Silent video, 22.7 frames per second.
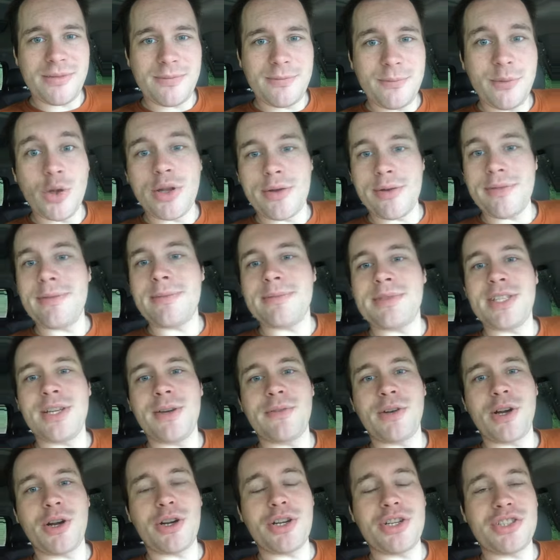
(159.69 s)
full of himself,
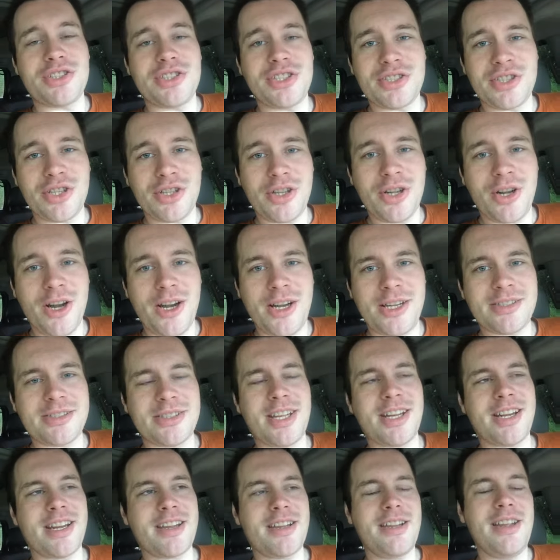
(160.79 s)
Ernest is hilarious.
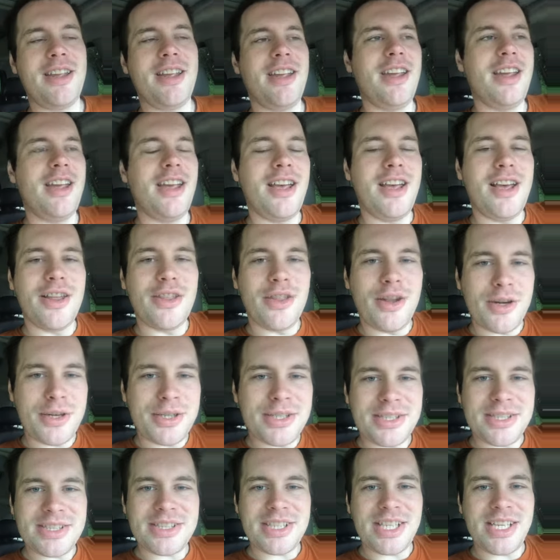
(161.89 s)
Like, there's
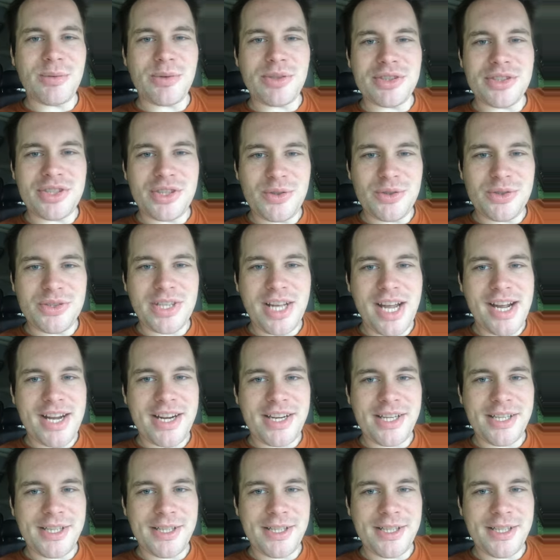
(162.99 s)
this scene where this dude's, like,